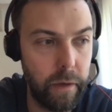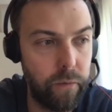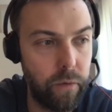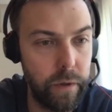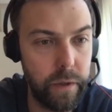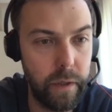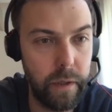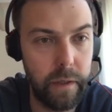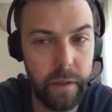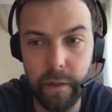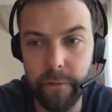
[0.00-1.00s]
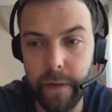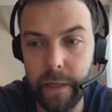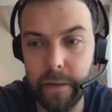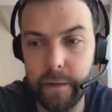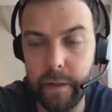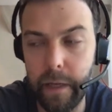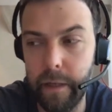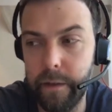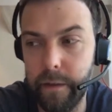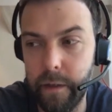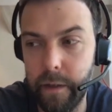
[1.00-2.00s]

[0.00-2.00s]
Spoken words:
unfortunate event that